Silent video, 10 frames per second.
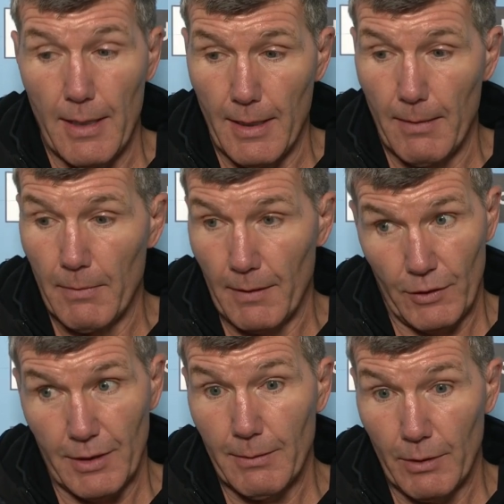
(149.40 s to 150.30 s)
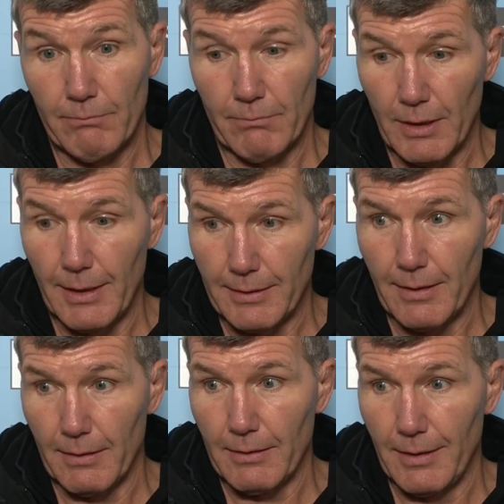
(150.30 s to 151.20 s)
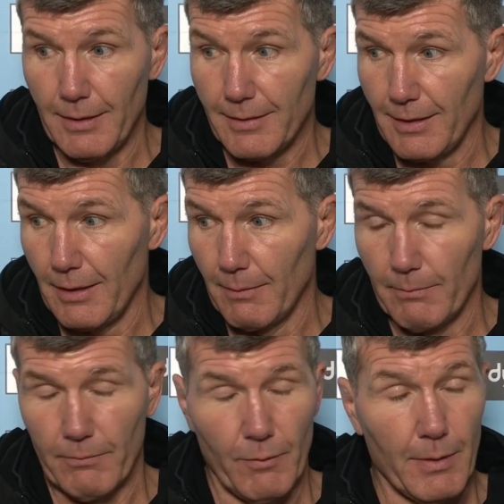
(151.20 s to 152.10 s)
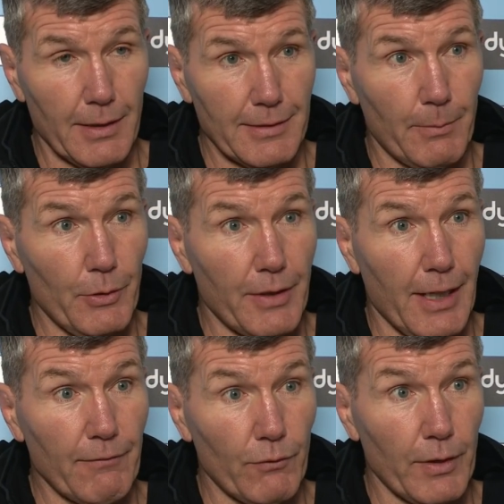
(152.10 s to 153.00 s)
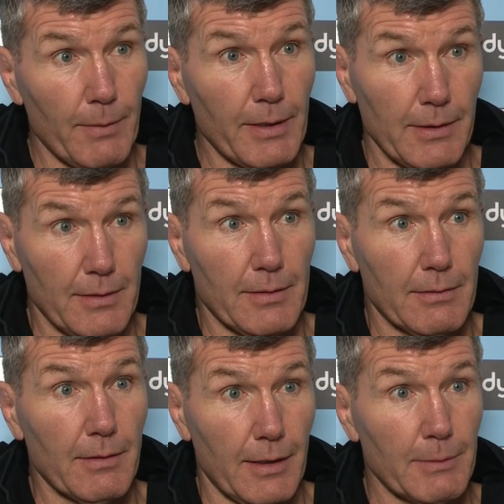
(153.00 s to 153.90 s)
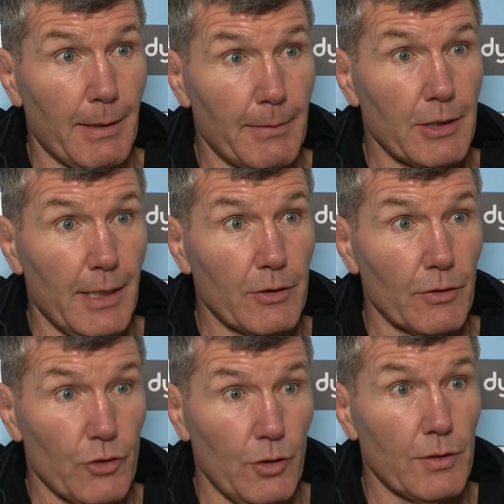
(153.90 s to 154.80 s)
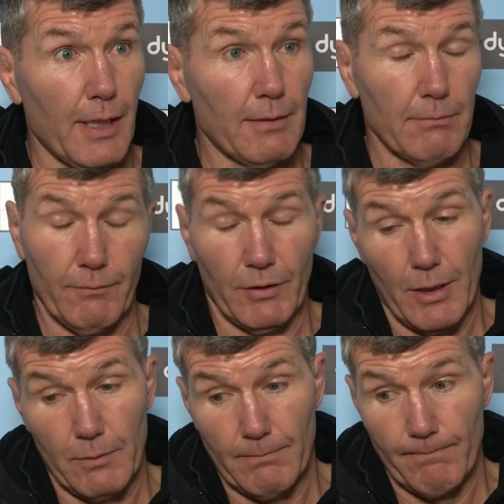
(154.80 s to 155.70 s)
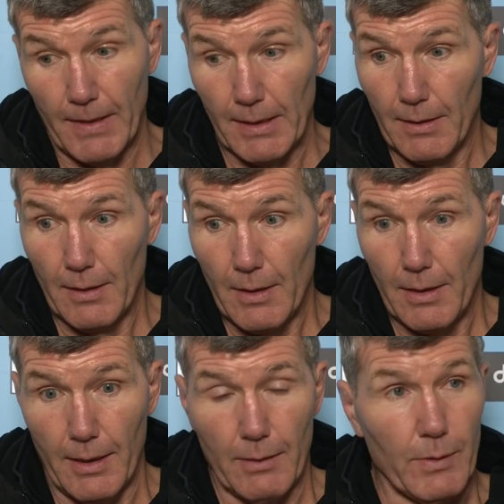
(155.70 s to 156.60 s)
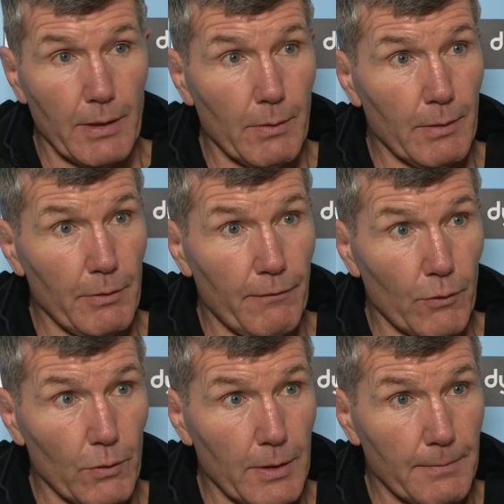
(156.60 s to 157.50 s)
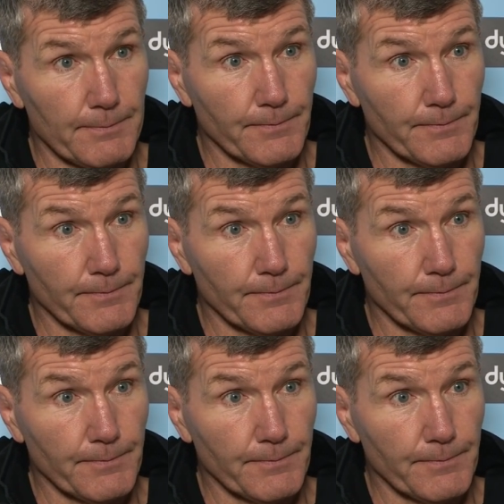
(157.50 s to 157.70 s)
And I was just saying, you need to see the remarks I put down for you, because I expect them to change on Tuesday. If they don't, you know, we'll move forward.